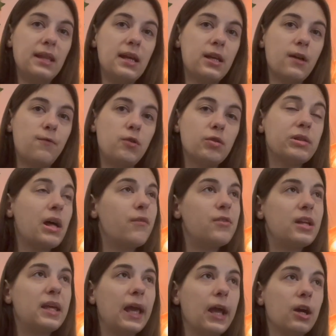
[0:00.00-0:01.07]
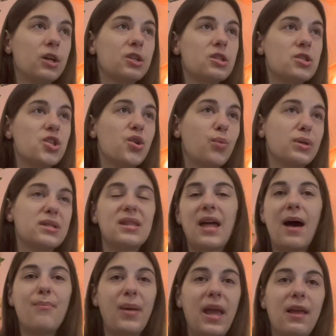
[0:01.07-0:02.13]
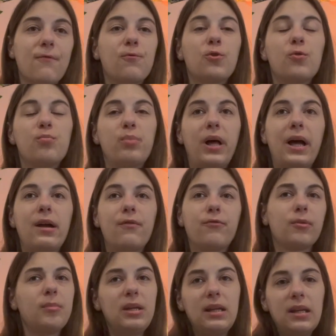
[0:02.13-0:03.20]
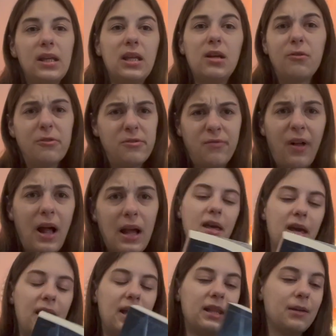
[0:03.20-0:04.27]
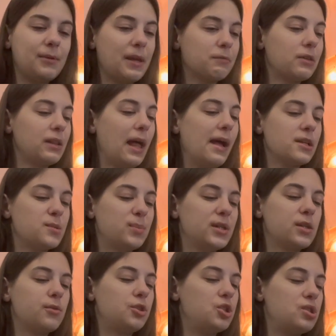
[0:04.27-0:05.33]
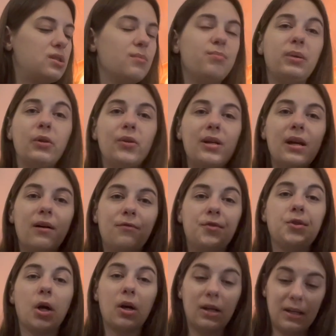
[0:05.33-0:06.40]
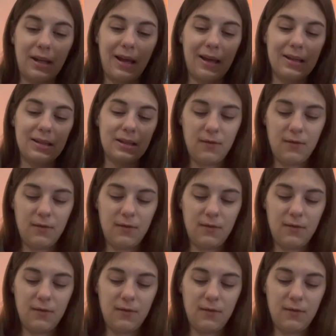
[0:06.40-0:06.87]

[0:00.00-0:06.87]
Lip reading: Like if you love the characters, it wasn't that painful, but for me, it was fine. And then we have the last book, which is The Beauty of Darkness.